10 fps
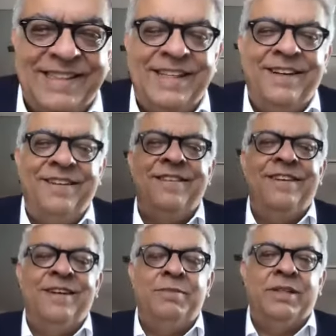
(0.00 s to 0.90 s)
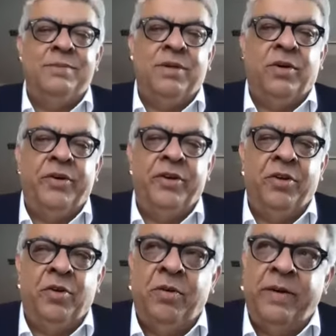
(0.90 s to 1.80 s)
tell us a little bit about,
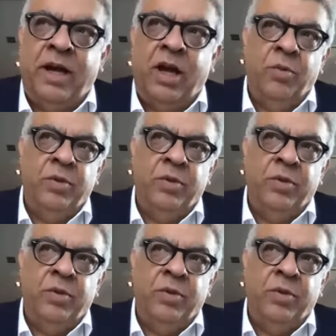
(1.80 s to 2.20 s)
how